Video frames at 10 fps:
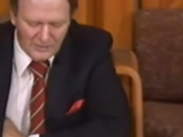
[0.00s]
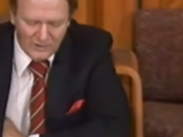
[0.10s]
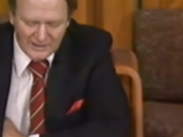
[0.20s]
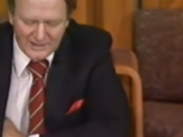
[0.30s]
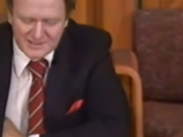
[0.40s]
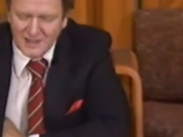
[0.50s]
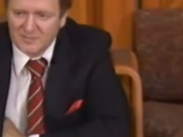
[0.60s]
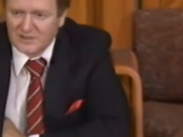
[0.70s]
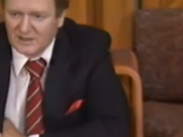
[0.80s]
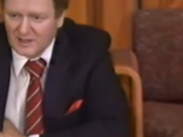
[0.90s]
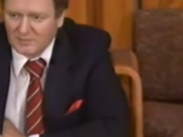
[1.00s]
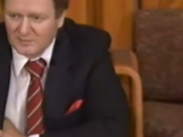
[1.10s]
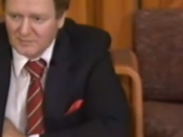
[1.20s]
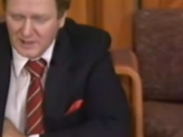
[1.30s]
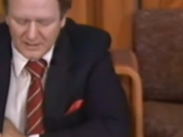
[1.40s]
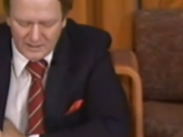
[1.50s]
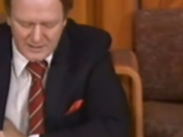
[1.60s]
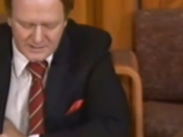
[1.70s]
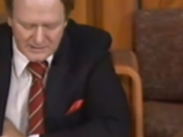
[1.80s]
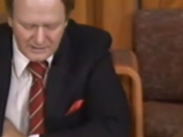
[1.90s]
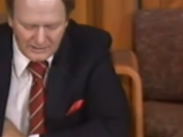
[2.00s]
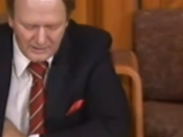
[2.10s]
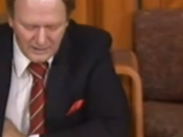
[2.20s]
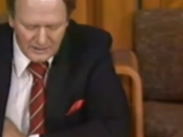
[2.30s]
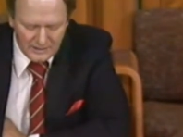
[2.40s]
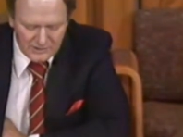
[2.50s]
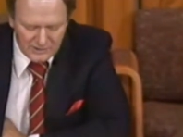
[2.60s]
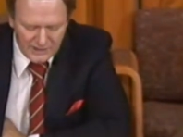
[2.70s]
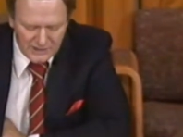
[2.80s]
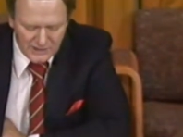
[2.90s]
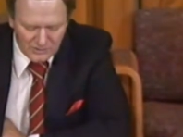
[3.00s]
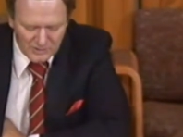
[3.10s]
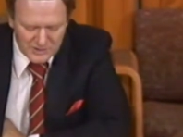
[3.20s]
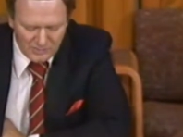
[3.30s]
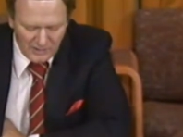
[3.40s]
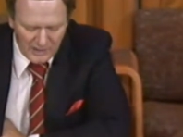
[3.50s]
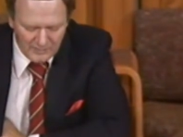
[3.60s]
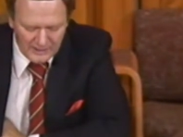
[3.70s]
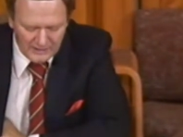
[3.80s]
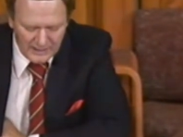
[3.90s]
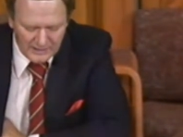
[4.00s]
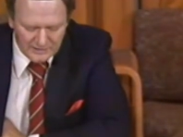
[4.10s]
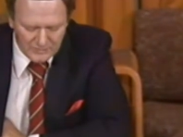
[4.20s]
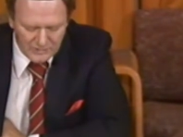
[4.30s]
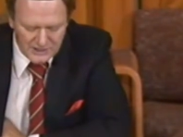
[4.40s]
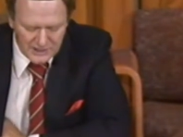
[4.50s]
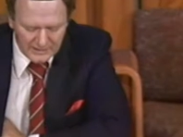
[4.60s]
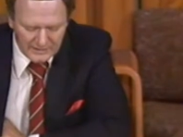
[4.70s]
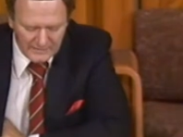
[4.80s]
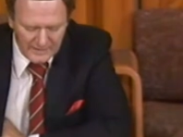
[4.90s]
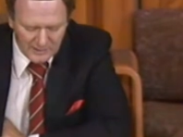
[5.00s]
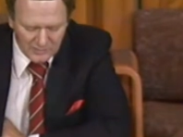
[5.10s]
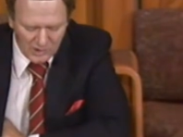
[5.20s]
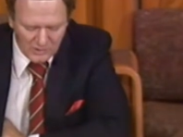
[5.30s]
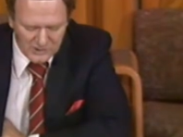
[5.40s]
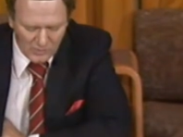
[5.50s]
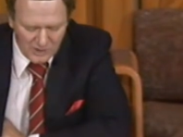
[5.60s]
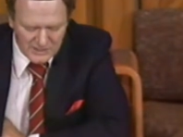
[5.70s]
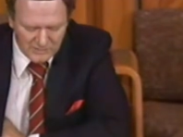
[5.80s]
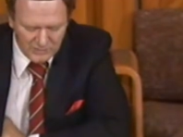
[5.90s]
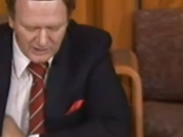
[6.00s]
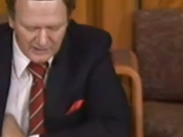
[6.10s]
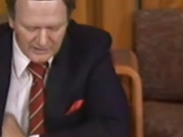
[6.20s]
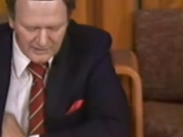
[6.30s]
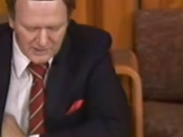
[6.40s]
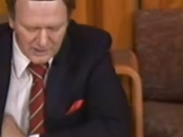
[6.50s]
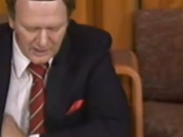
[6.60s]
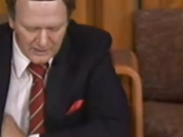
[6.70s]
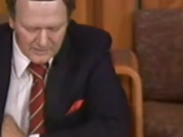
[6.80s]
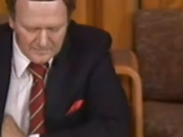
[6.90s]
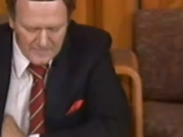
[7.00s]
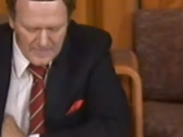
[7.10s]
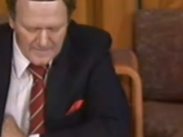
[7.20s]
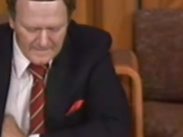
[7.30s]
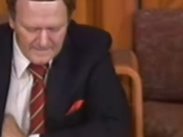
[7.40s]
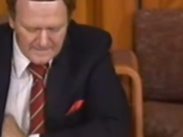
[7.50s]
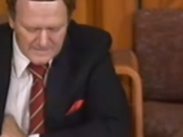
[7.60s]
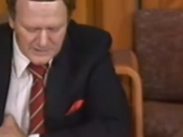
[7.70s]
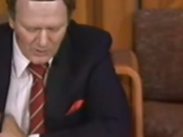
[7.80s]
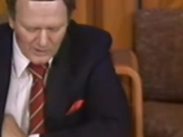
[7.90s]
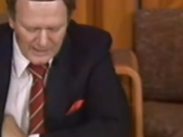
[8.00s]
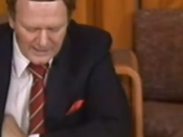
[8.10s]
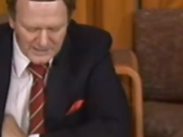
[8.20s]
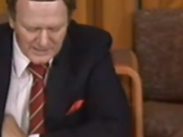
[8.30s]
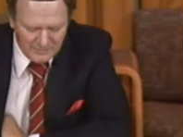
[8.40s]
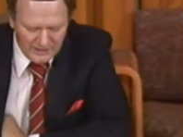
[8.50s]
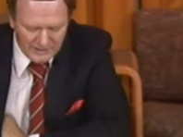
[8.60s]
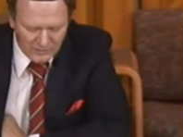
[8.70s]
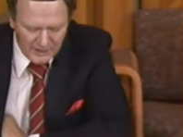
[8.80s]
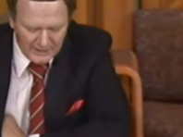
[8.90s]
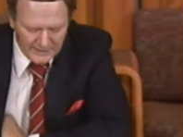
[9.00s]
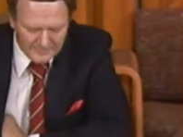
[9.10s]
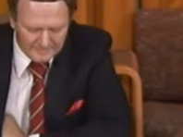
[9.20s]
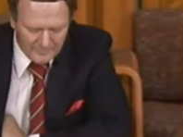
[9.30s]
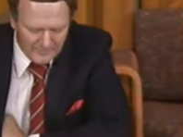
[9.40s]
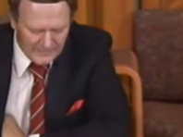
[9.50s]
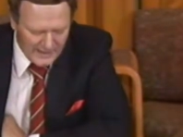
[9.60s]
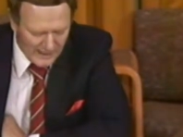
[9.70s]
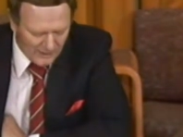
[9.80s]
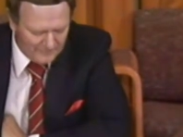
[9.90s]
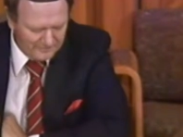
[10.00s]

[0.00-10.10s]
Well, that's up to them, but at least the Attorney General's department and that rejected that approach. It wasn't put into the charter. So it has to be in writing. Now,